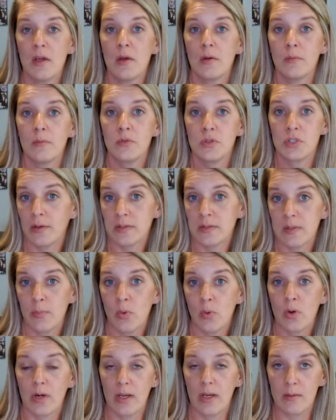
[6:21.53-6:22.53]
child
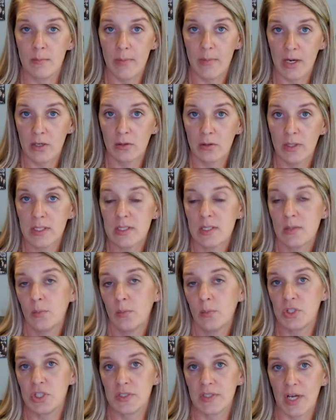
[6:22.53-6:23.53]
support in Maryland,
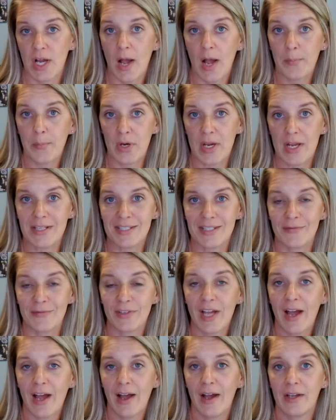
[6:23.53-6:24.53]
which is a comprehensive
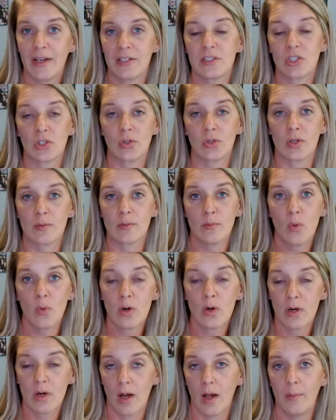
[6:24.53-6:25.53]
guide to learn
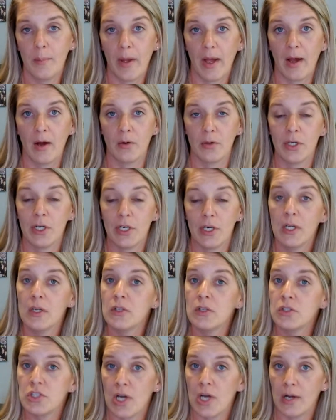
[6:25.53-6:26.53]
more about
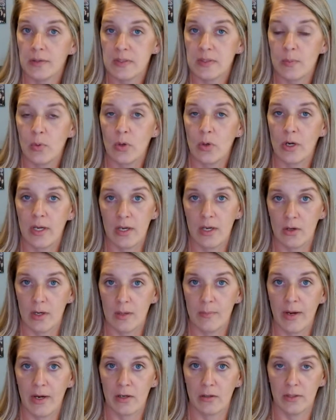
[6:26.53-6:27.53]
child support here in
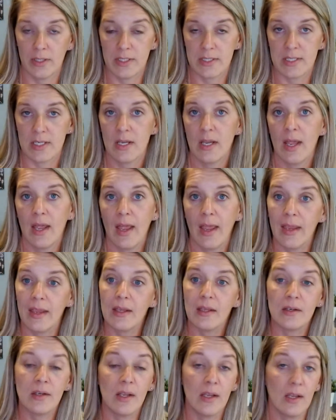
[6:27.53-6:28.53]
Maryland.
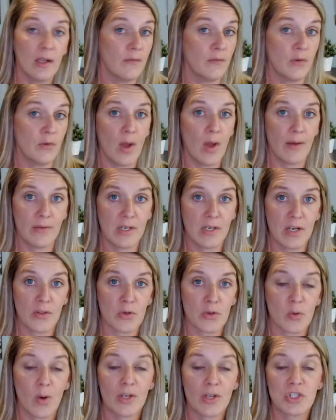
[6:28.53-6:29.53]
And if you have any other
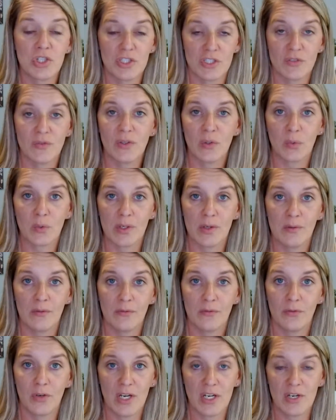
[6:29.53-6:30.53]
questions, feel
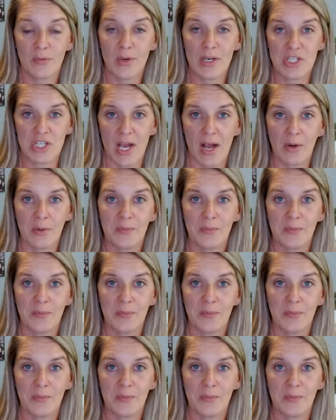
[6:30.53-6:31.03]
free to reach out.